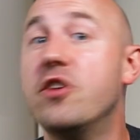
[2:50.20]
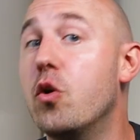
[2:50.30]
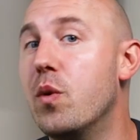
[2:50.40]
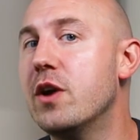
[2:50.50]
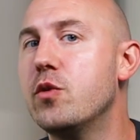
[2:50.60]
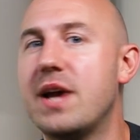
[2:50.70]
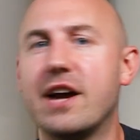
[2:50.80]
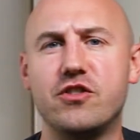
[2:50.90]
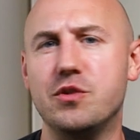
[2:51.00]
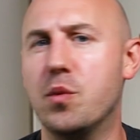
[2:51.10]
So where do we
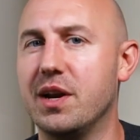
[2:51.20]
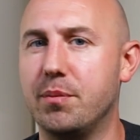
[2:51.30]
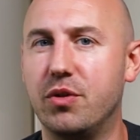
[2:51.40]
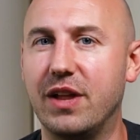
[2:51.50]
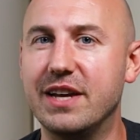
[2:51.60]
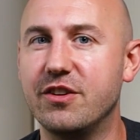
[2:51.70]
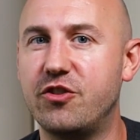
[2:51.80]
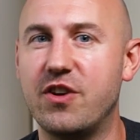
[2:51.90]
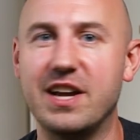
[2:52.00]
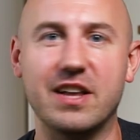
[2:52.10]
actually want to play the
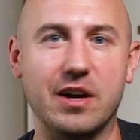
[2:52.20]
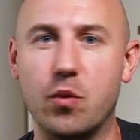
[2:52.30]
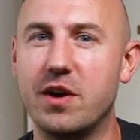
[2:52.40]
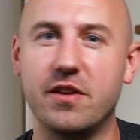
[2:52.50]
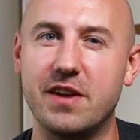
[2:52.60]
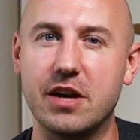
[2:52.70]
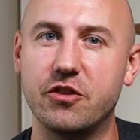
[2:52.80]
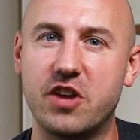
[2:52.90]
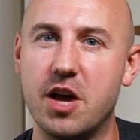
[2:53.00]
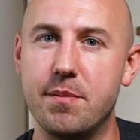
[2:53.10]
string? Where do the
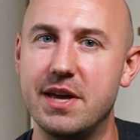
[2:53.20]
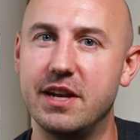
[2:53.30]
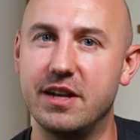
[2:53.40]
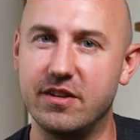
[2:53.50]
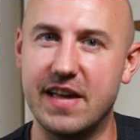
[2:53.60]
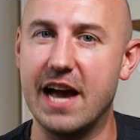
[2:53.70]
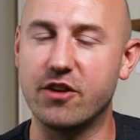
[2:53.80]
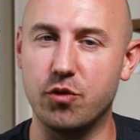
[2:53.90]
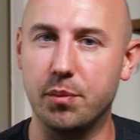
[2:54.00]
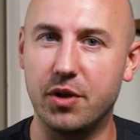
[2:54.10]
nails come in into the
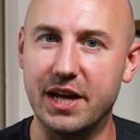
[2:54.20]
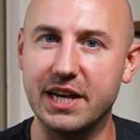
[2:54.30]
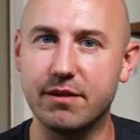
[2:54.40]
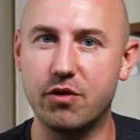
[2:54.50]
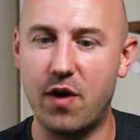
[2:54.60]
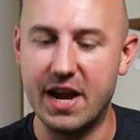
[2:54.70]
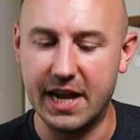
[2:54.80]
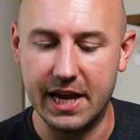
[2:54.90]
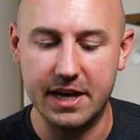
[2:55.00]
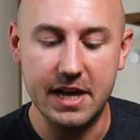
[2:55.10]
actual playing of the right
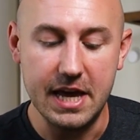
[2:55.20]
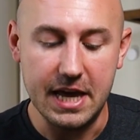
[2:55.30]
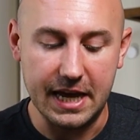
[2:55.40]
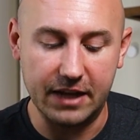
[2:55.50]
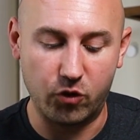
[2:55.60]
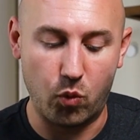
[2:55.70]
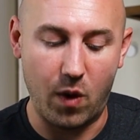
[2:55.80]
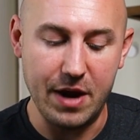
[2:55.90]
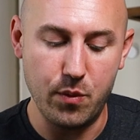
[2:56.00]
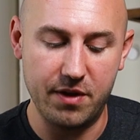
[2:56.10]
hand? It's
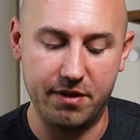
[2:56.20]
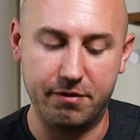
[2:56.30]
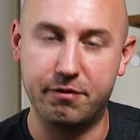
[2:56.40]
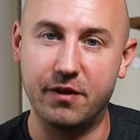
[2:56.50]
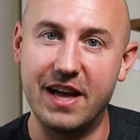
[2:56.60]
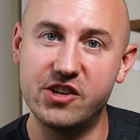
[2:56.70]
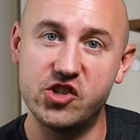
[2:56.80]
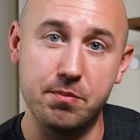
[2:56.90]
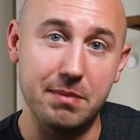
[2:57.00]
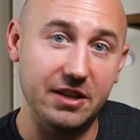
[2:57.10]
right where the
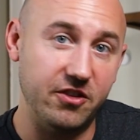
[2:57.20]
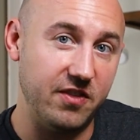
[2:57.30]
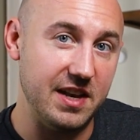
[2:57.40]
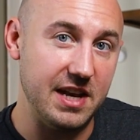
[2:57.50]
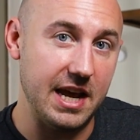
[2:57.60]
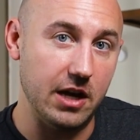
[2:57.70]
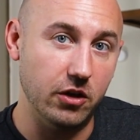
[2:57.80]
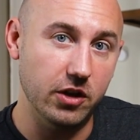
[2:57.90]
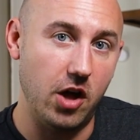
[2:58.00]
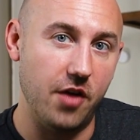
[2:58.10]
flesh meets the
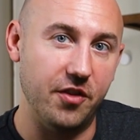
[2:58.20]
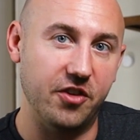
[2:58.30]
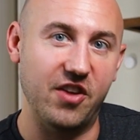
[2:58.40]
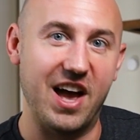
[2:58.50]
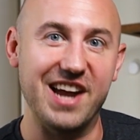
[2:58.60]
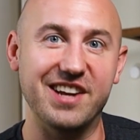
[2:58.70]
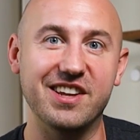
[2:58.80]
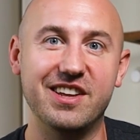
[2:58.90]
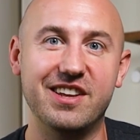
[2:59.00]
nail on the side.